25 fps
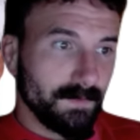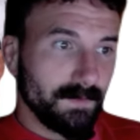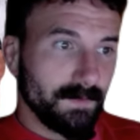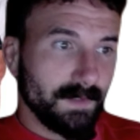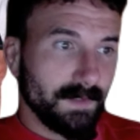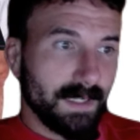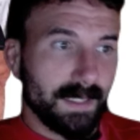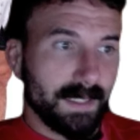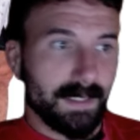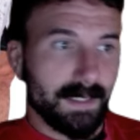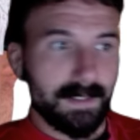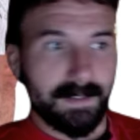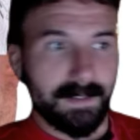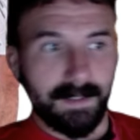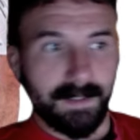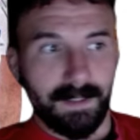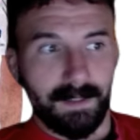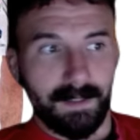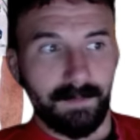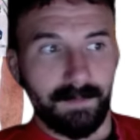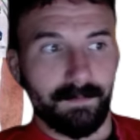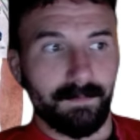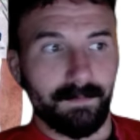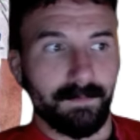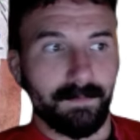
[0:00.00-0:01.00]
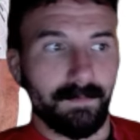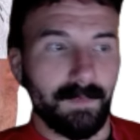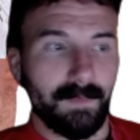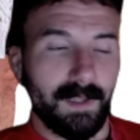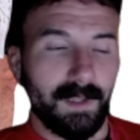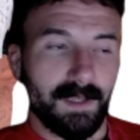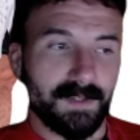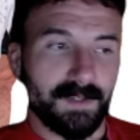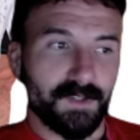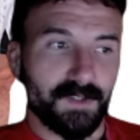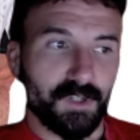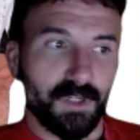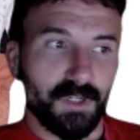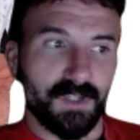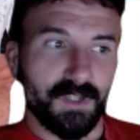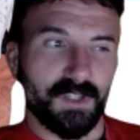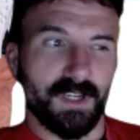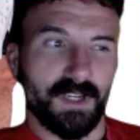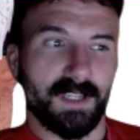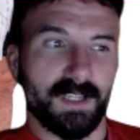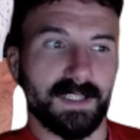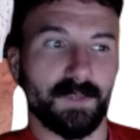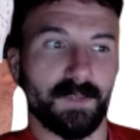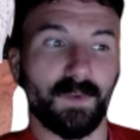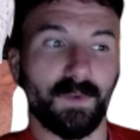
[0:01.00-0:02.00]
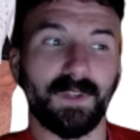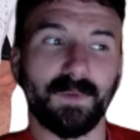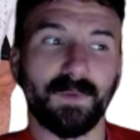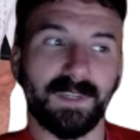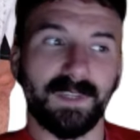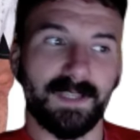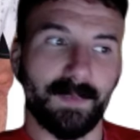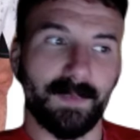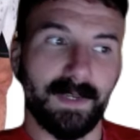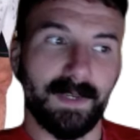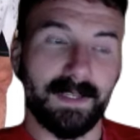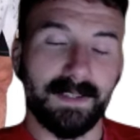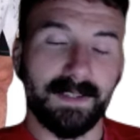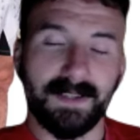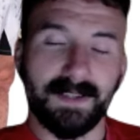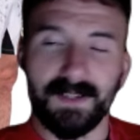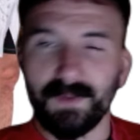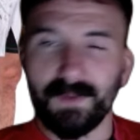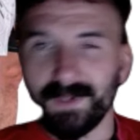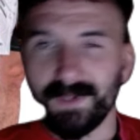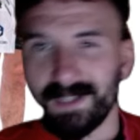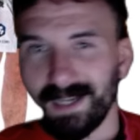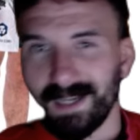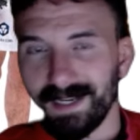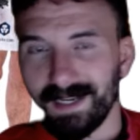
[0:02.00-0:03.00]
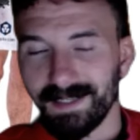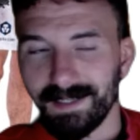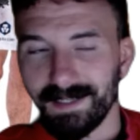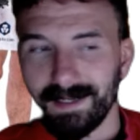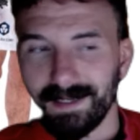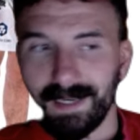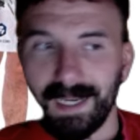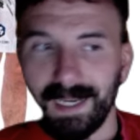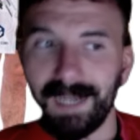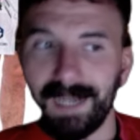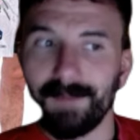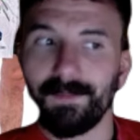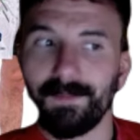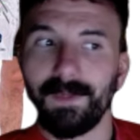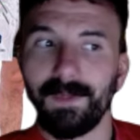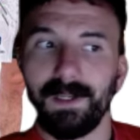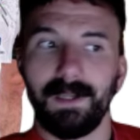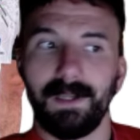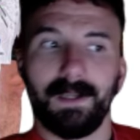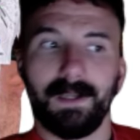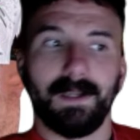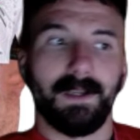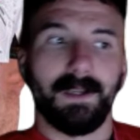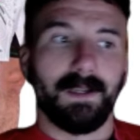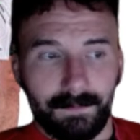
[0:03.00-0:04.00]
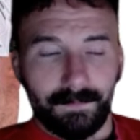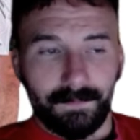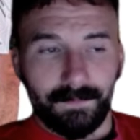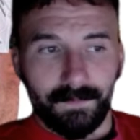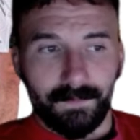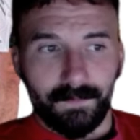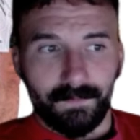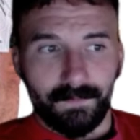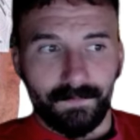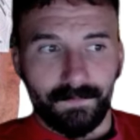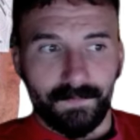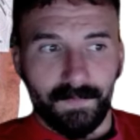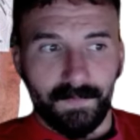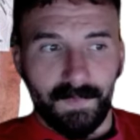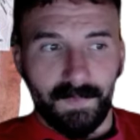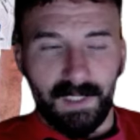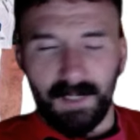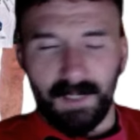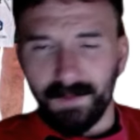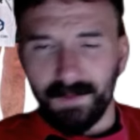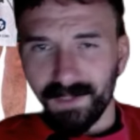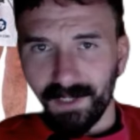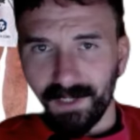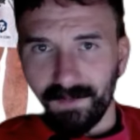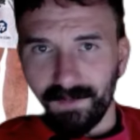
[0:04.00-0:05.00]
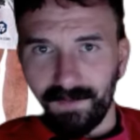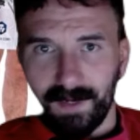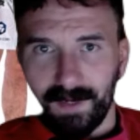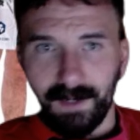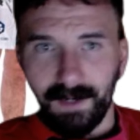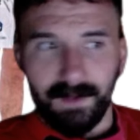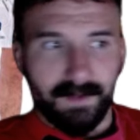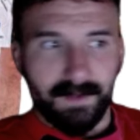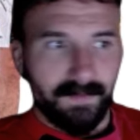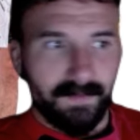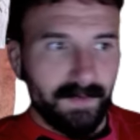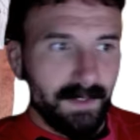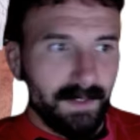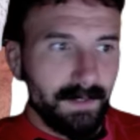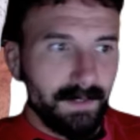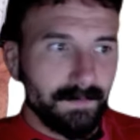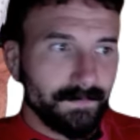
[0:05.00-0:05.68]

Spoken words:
Like I said, lost to Charles Johnson, went to a split decision with Tyson Nam, and it was a good fight on the feet.